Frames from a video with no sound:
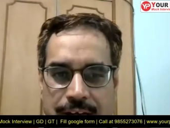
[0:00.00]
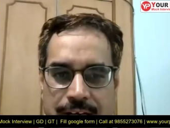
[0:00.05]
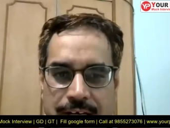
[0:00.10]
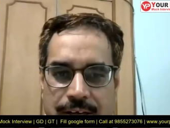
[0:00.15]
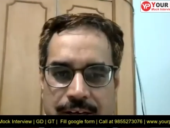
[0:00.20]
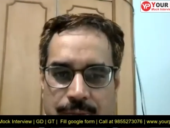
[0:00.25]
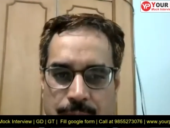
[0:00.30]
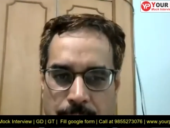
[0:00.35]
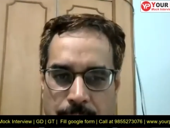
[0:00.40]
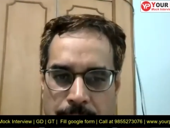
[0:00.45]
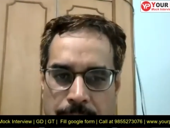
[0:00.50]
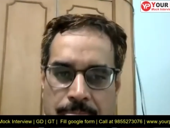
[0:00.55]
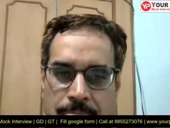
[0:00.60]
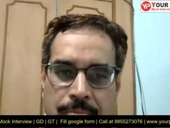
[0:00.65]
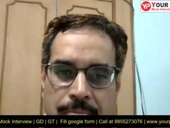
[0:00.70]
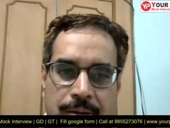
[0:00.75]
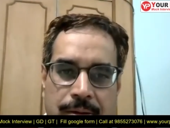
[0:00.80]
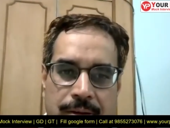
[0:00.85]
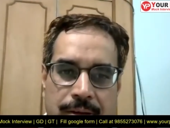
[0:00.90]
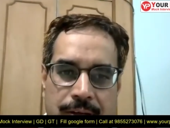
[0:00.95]
any
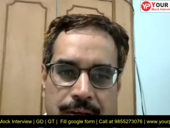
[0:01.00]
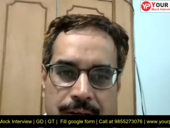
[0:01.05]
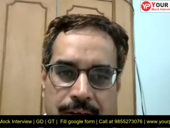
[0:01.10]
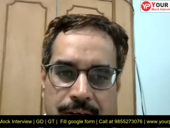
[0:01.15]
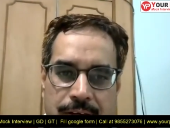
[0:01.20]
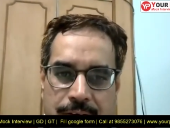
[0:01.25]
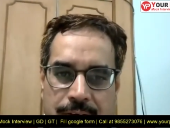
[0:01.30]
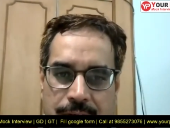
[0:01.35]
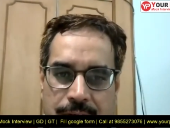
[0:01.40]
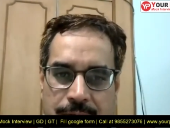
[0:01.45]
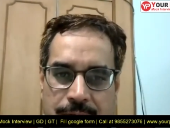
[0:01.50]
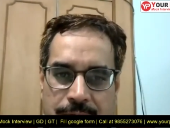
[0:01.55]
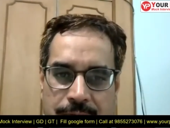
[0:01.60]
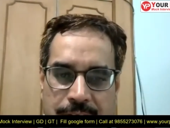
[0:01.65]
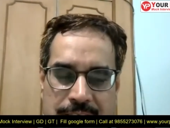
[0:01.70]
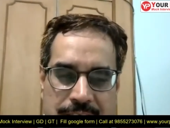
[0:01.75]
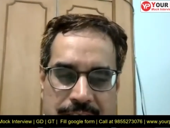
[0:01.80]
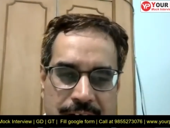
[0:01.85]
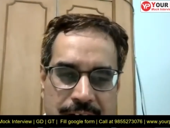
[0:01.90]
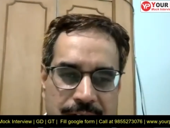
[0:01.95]
uh,
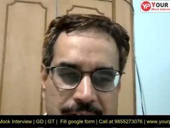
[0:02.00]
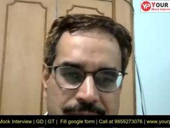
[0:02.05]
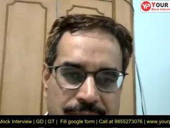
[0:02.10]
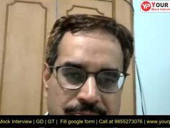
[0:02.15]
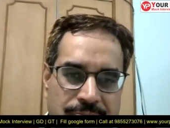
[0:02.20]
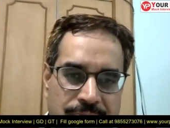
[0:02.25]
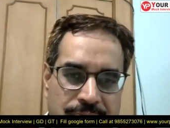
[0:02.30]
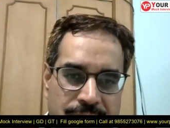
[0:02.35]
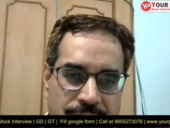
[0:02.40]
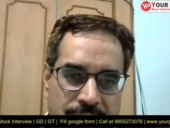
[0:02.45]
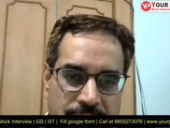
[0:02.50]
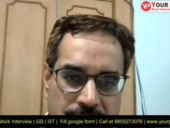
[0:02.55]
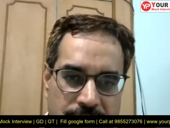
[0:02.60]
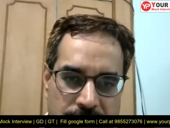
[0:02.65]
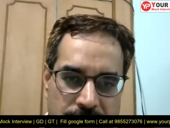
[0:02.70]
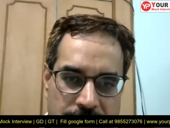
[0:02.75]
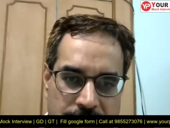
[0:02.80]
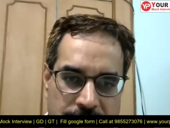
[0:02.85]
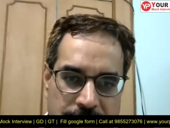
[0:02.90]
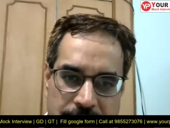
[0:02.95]
vessel,
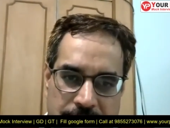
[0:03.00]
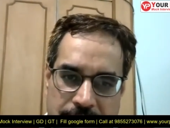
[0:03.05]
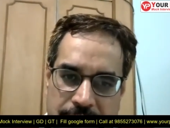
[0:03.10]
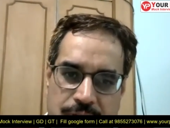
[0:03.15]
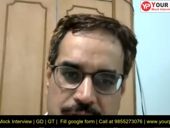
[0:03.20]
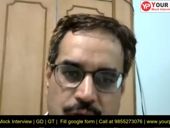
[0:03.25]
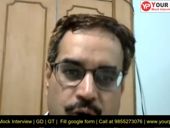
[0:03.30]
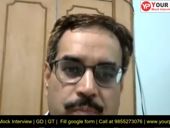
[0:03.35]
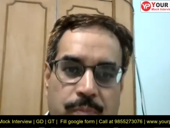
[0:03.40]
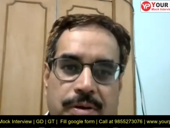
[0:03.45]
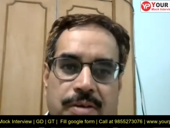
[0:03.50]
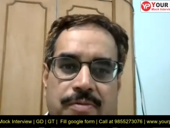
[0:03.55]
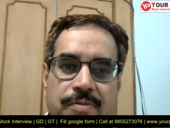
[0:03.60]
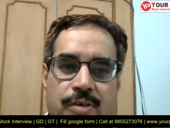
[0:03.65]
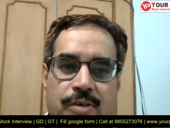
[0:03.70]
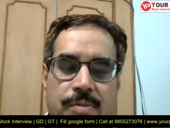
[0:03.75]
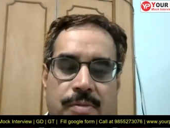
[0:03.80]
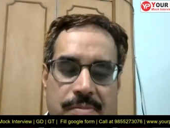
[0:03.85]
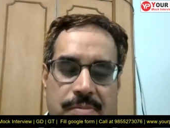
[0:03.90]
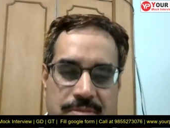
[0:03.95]
and it is open
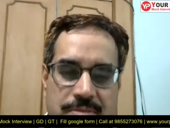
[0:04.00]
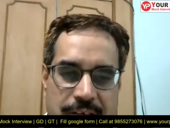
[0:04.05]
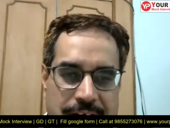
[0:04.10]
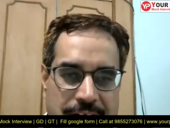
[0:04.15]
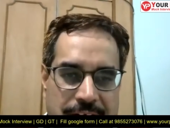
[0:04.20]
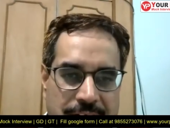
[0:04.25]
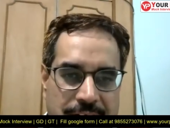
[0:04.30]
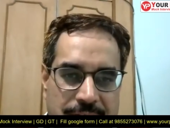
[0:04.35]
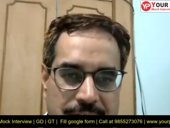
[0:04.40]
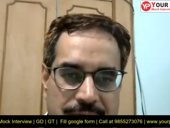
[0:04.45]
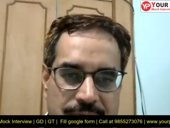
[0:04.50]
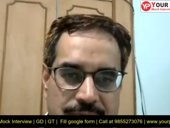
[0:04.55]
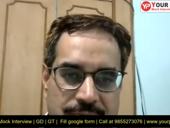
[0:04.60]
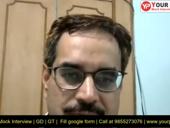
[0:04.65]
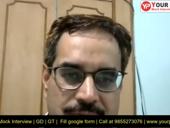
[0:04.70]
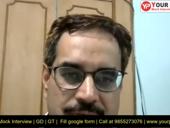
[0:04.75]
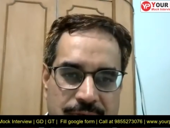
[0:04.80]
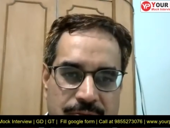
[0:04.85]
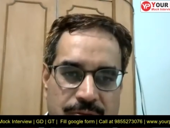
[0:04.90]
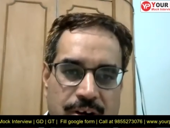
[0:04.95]
from upside.
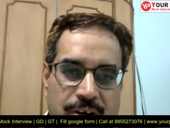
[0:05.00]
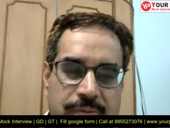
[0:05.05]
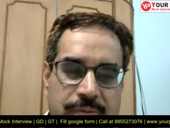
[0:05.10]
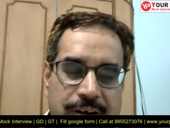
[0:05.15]
What